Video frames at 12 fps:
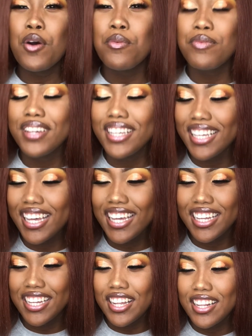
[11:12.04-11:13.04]
but
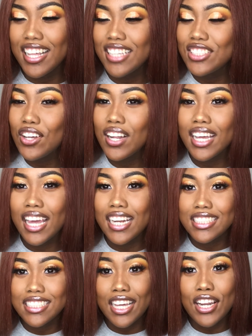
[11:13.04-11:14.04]
yeah, that's all I gotta
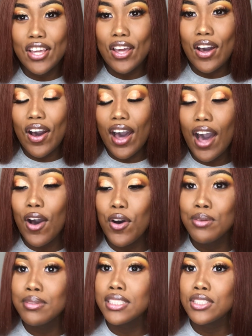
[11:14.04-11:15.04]
say to y'all. I
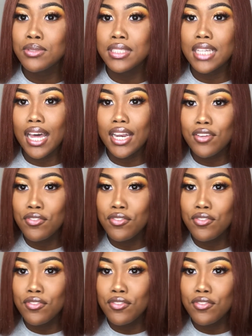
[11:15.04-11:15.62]
hope this was kind of